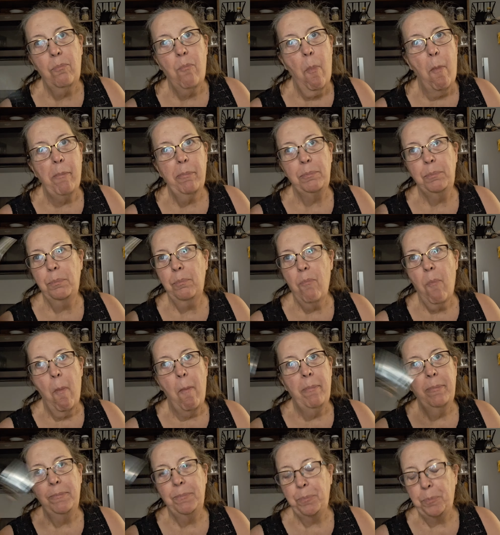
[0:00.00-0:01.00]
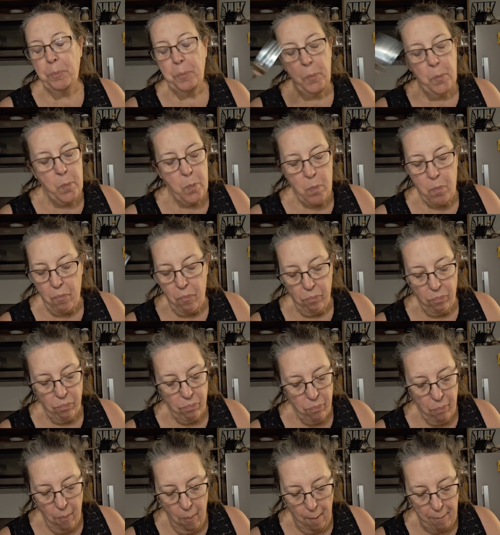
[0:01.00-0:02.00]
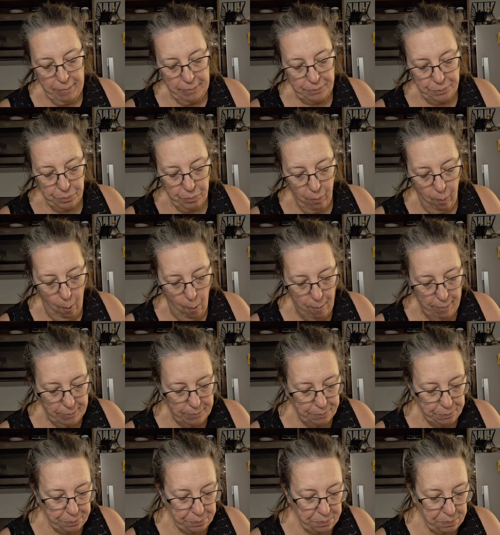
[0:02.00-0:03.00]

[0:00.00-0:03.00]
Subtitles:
(silence)